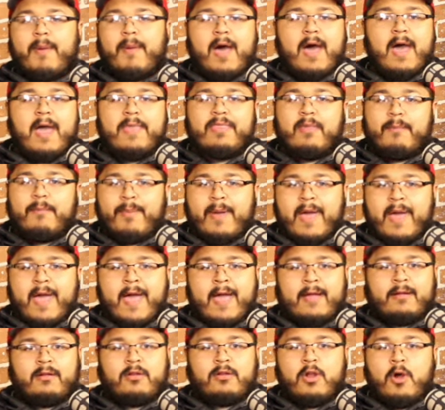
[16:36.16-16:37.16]
Behind the
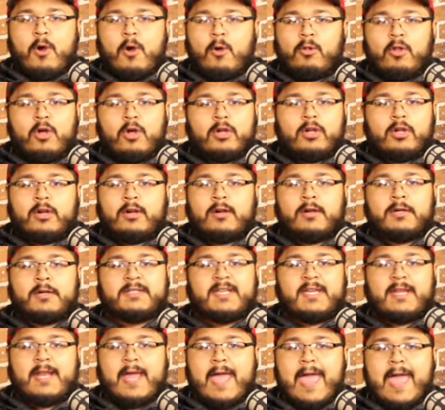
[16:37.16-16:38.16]
bag, no
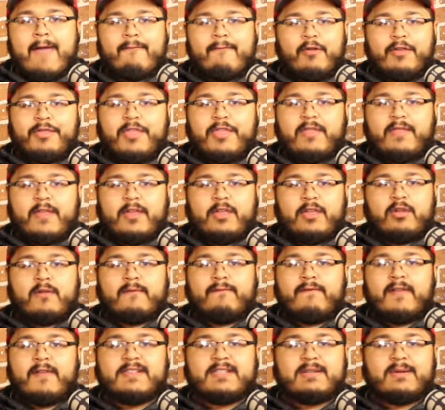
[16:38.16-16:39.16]
lookers, and everything that you can
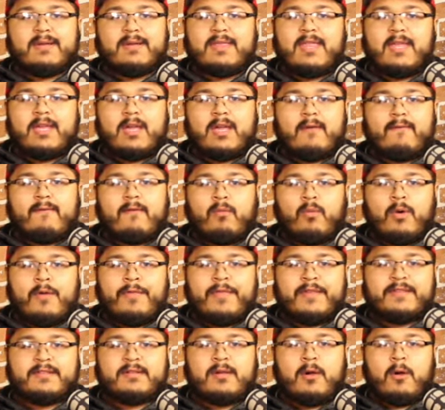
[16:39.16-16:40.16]
physically think of for
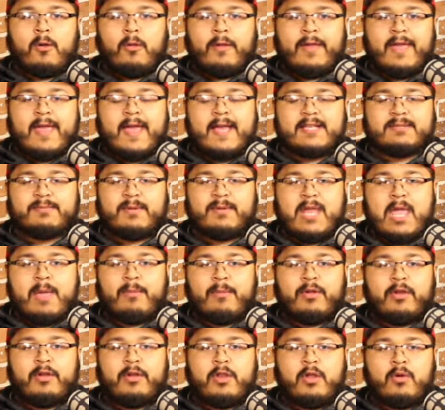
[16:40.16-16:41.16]
what this goalie has been
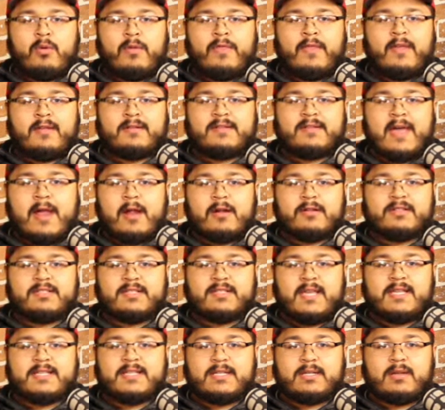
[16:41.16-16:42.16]
able to do in the entire
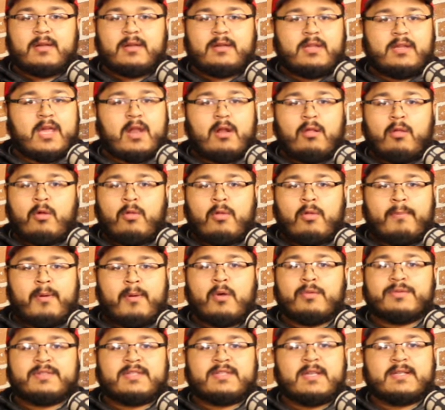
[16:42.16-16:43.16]
season, yet alone the
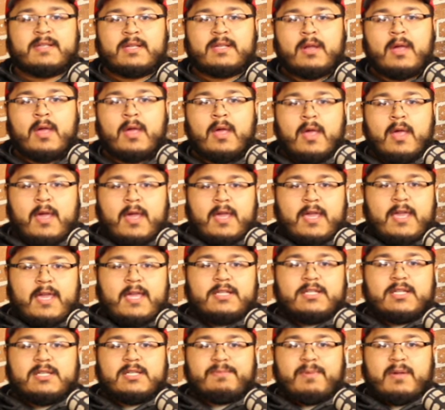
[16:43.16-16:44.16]
postseason.
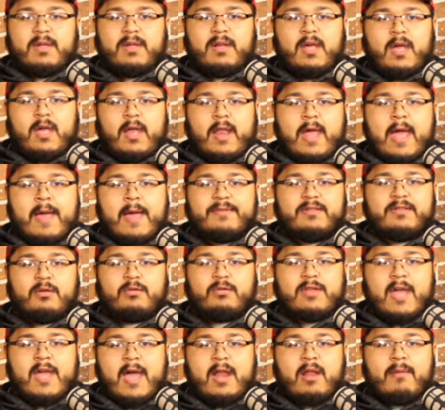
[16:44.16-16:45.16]
He's just been an
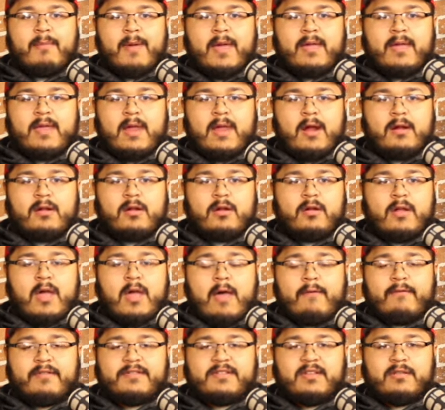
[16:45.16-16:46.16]
absolute dynamite character, and
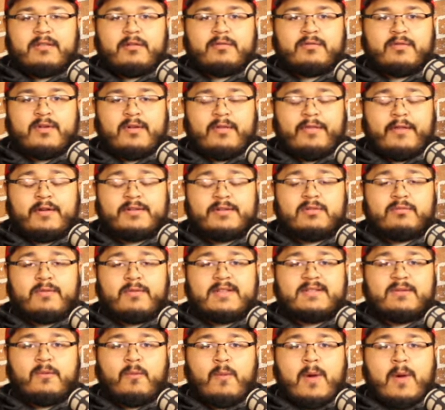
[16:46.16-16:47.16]
obviously there's a
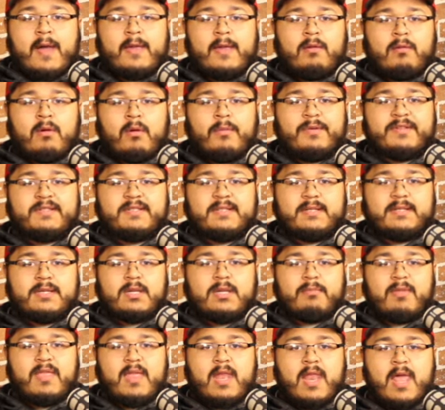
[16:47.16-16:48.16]
reason why you always see
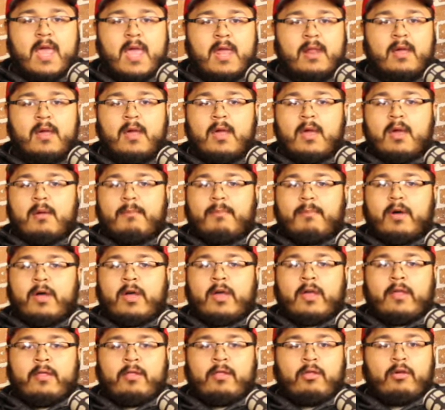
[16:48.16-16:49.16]
him in the net.
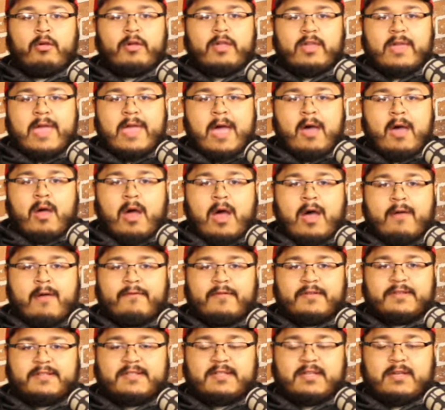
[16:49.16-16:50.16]
But looking out,
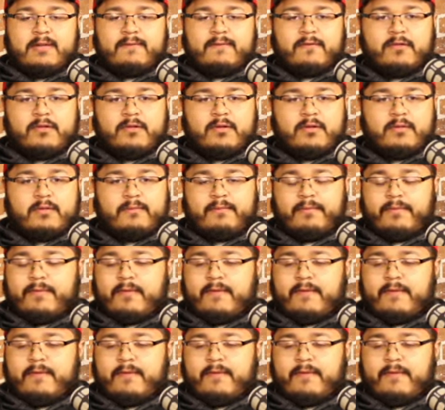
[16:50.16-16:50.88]
obviously, for